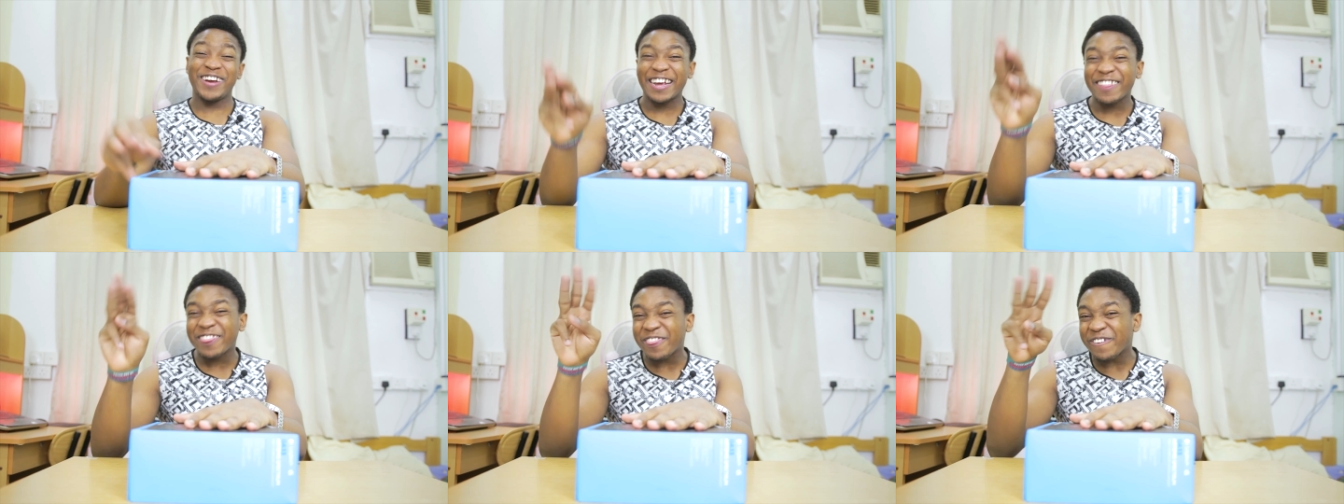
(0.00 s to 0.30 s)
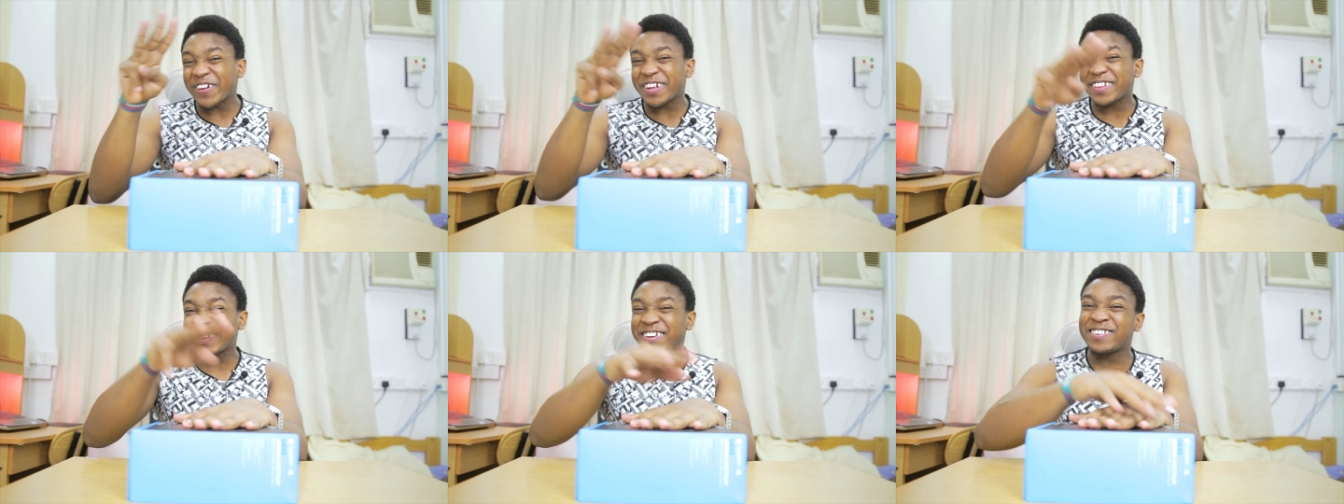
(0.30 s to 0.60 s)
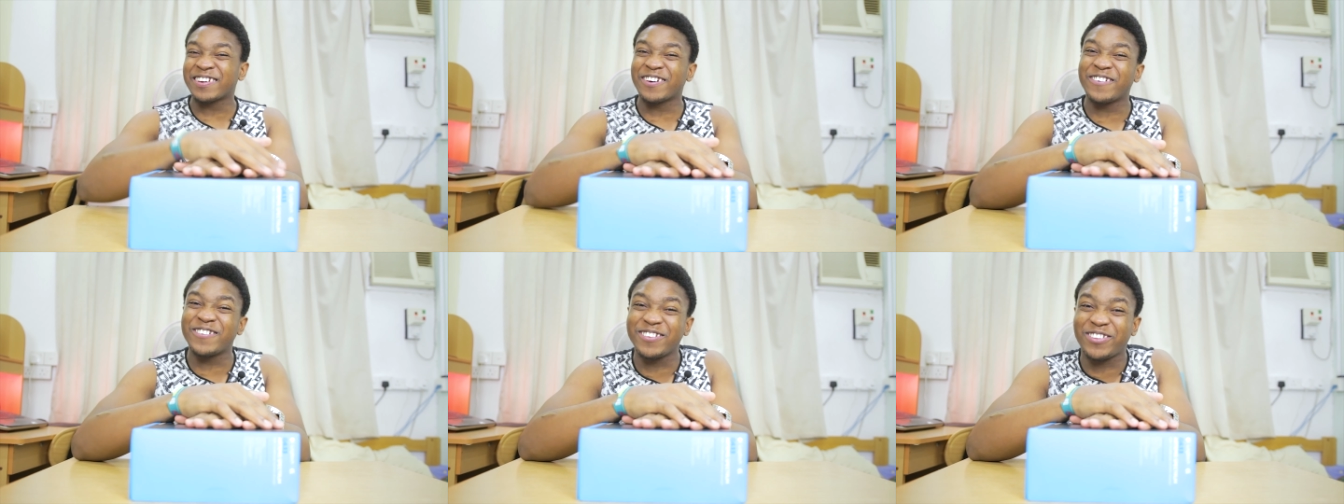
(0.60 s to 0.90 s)
there are three
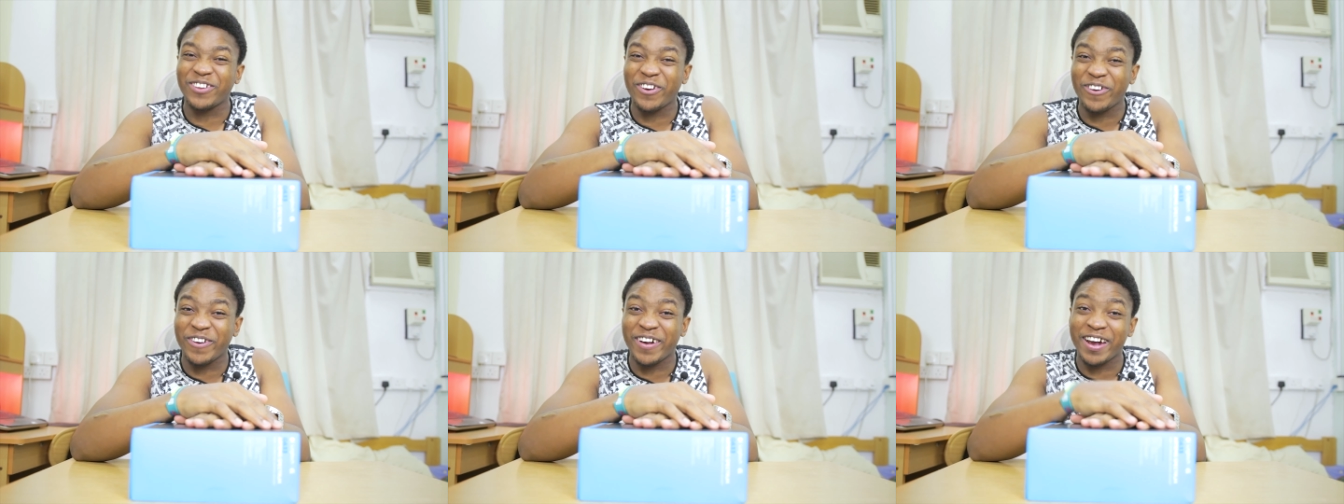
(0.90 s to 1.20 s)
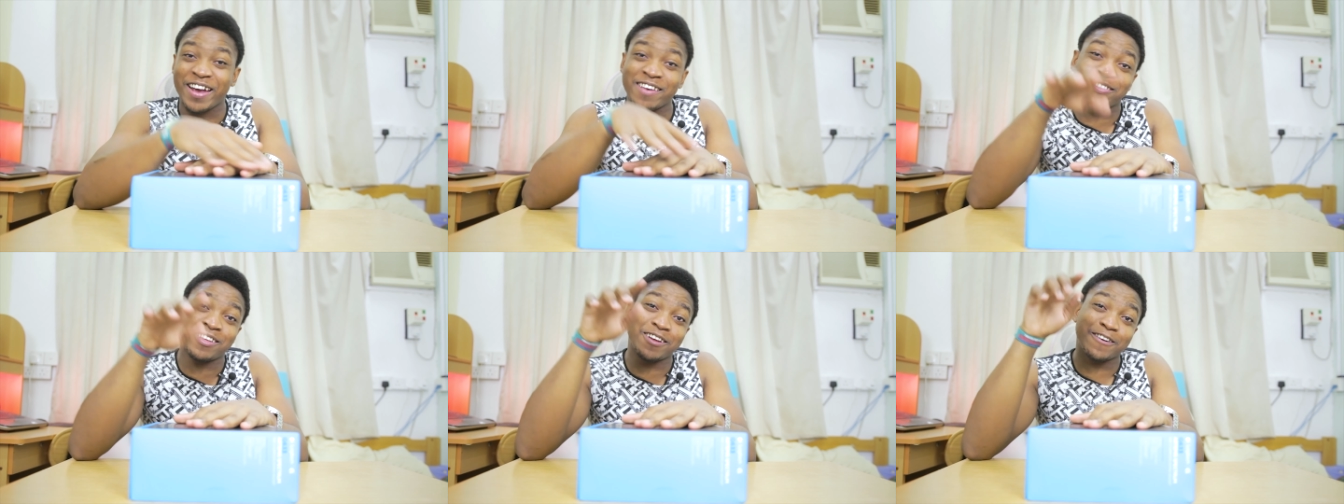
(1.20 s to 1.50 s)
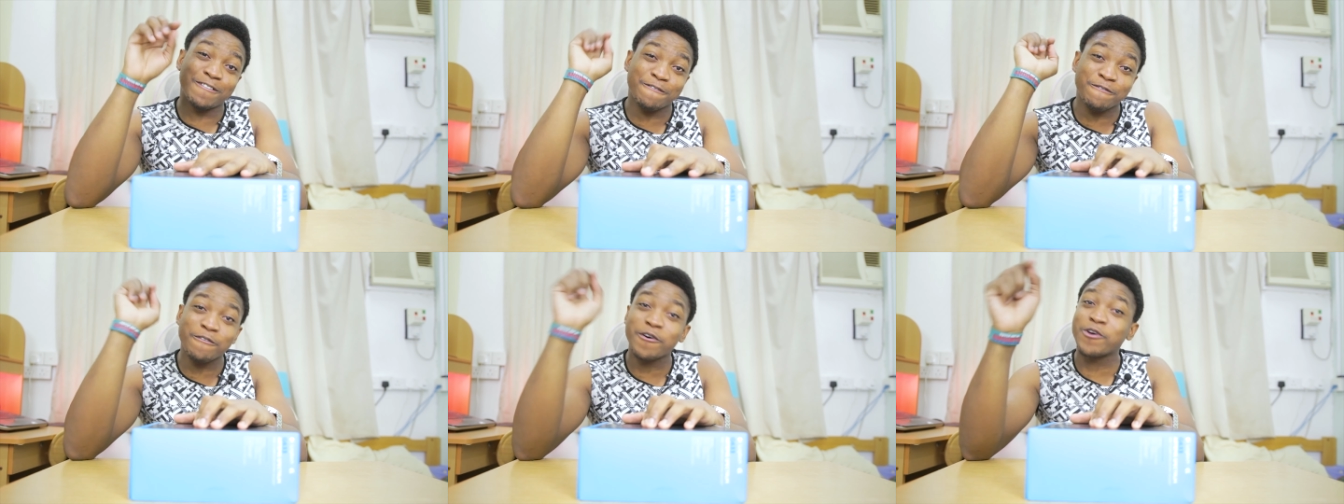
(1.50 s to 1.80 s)
things i want to tell you guys now
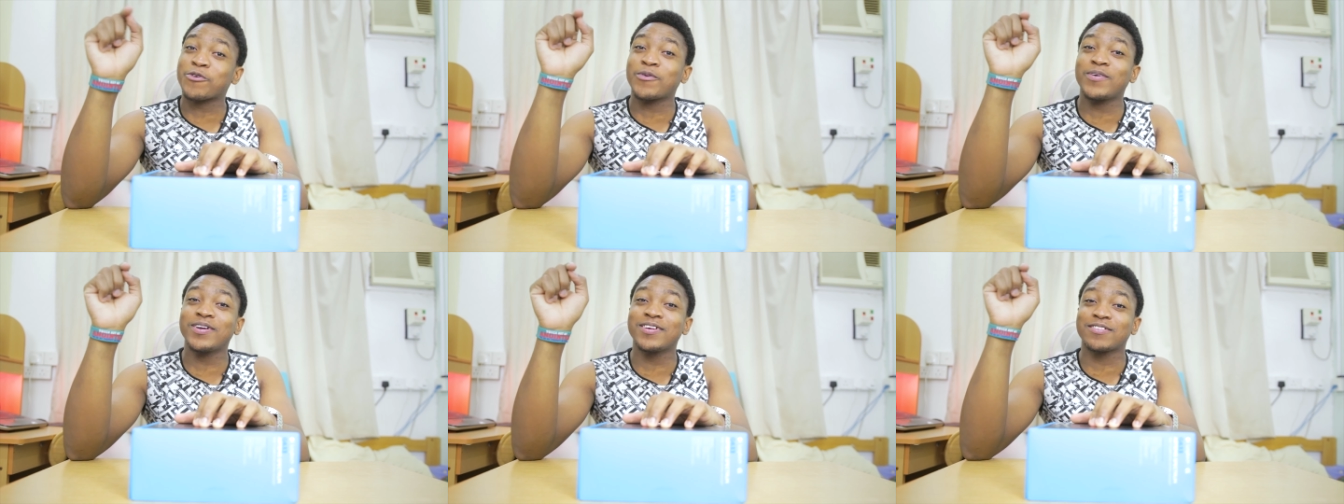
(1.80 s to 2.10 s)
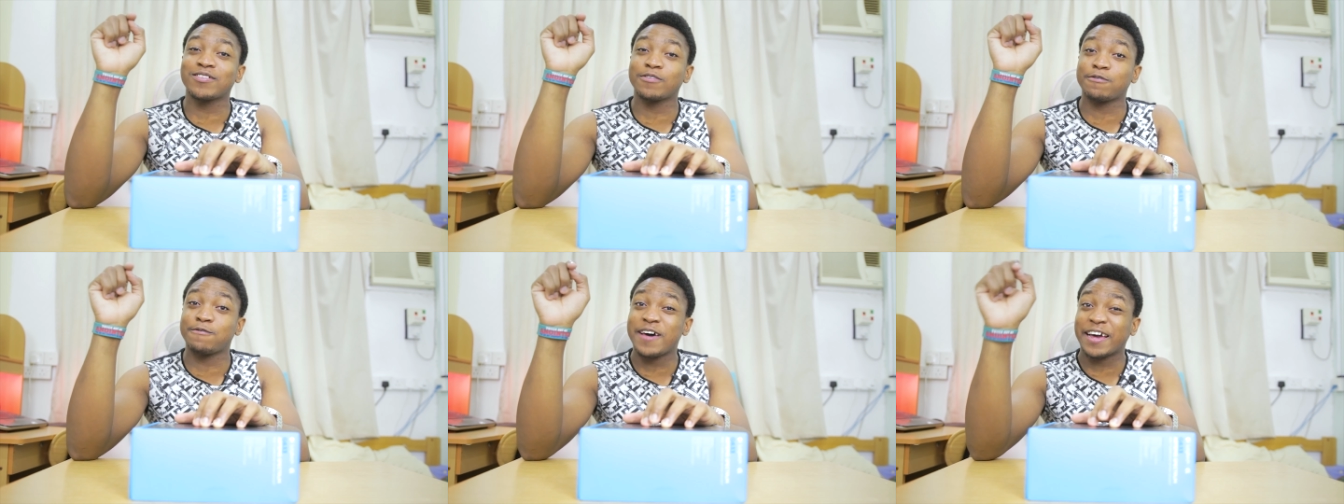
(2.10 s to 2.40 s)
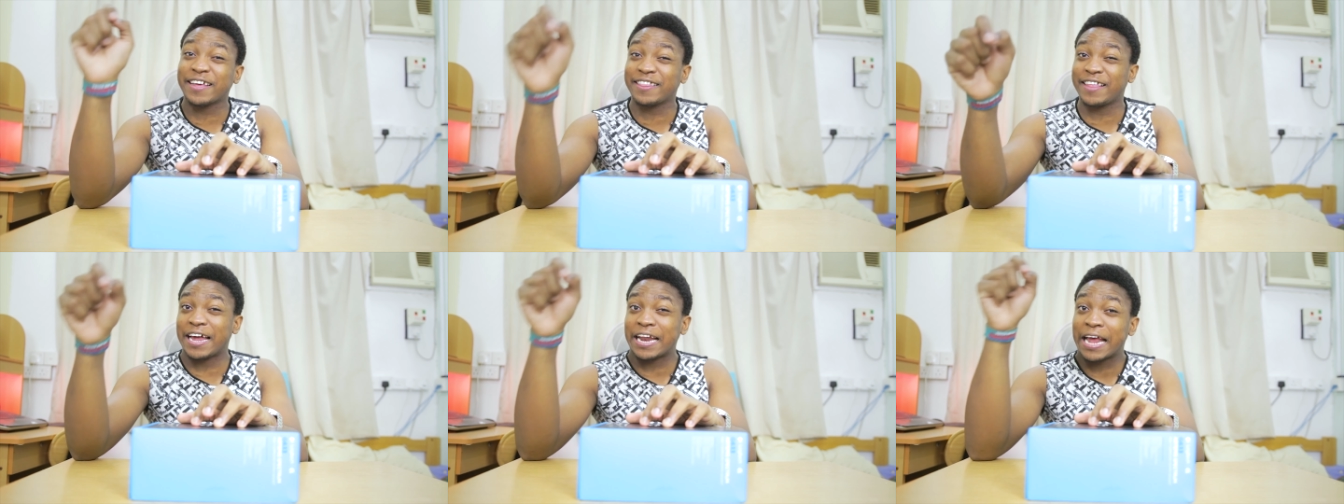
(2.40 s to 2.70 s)
the first one is the
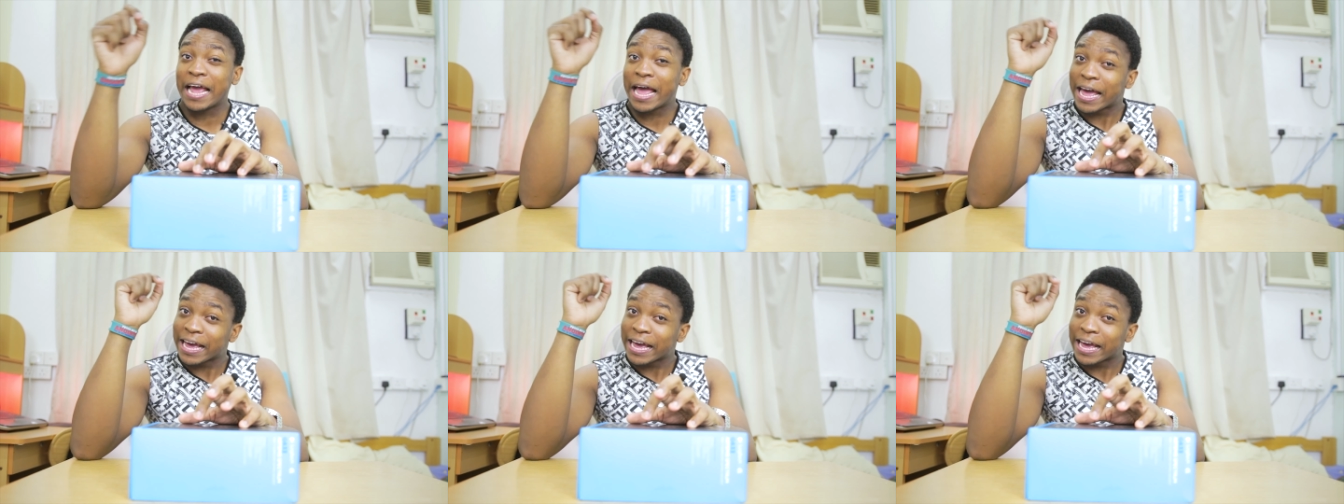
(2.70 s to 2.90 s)
fact that